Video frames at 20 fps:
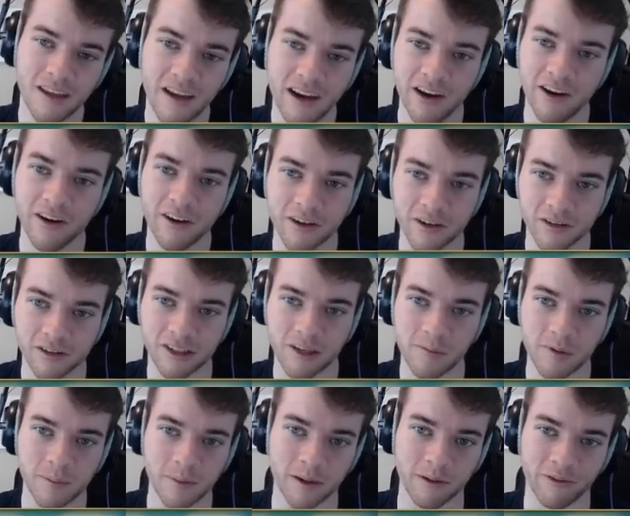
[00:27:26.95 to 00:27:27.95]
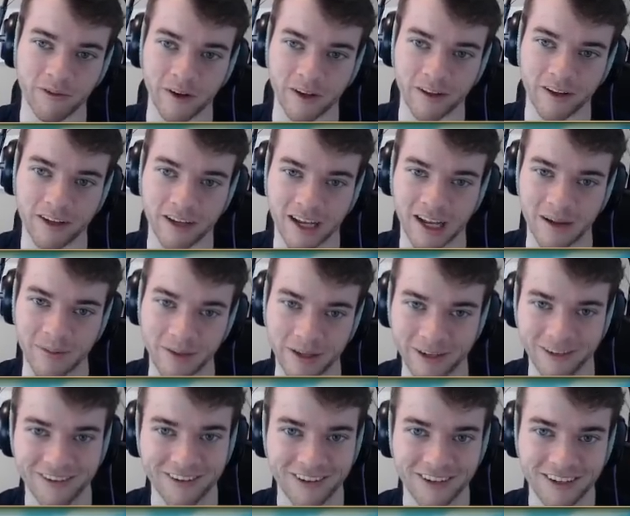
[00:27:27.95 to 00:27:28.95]
Aerodose seems to be a fairly
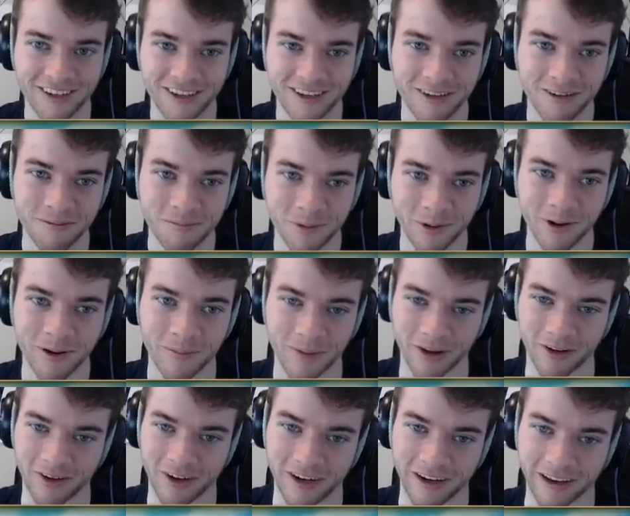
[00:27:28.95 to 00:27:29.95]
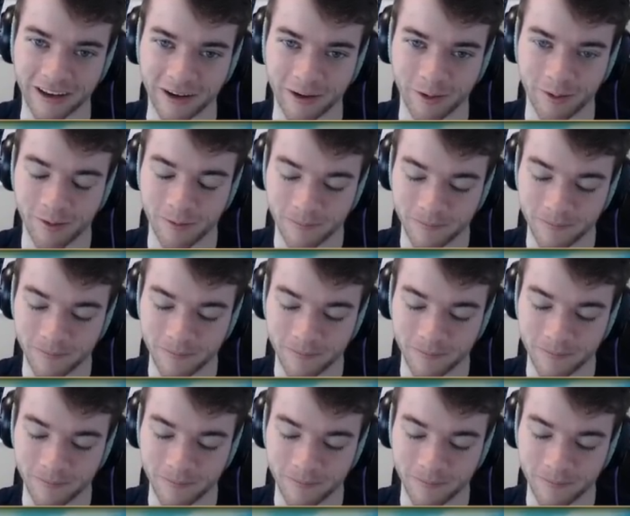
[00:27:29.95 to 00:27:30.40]
common Pokemon right now.